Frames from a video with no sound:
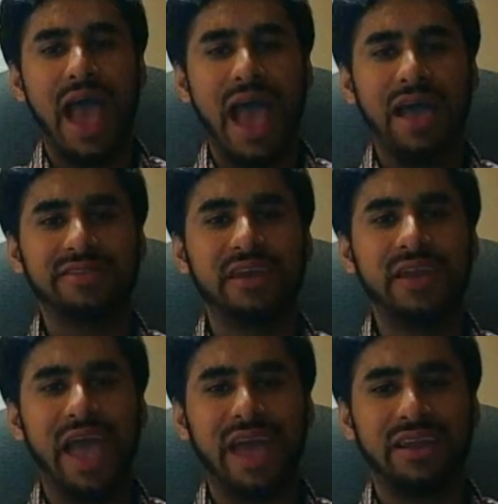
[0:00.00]
As an
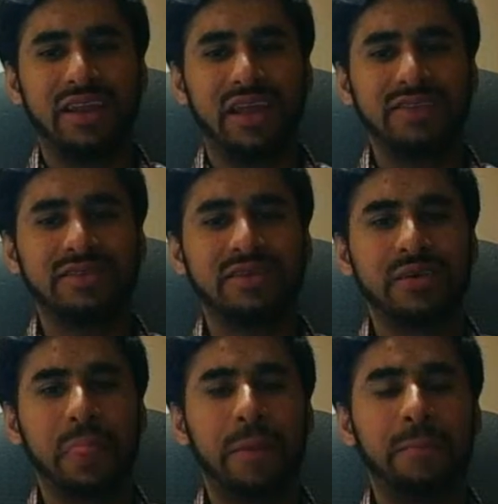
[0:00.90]
analyst,
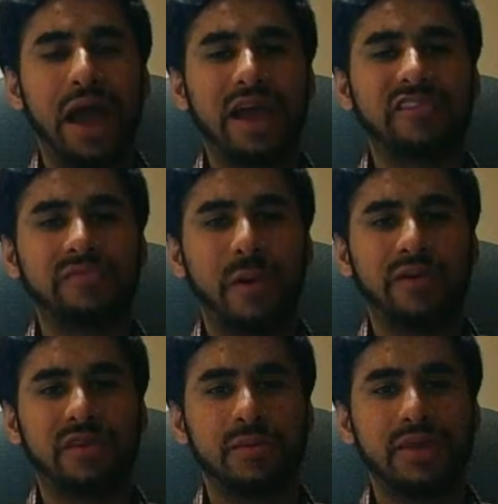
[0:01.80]
my
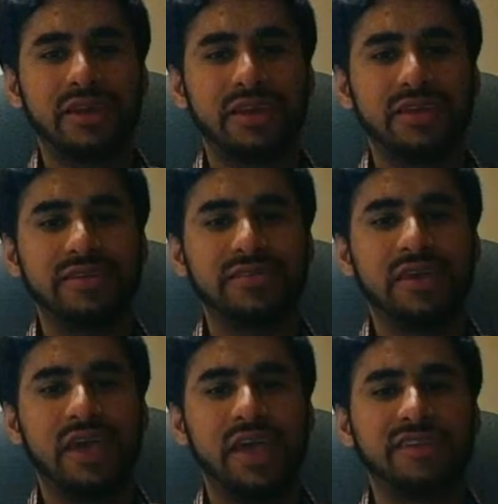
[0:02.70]
responsibilities
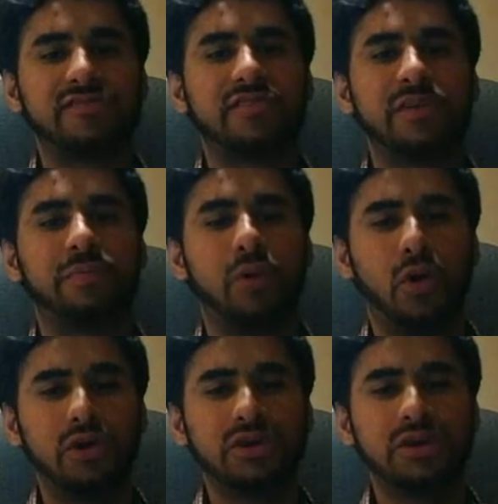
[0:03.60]
is to
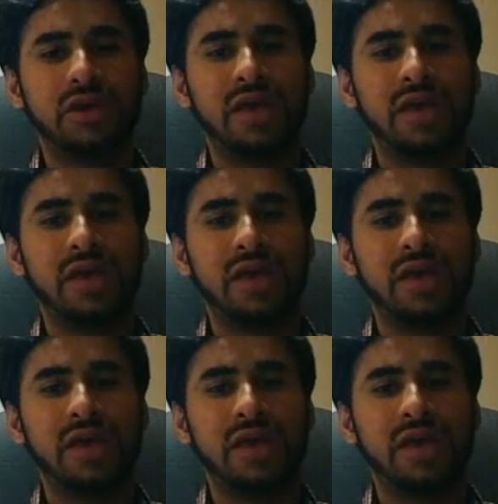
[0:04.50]
report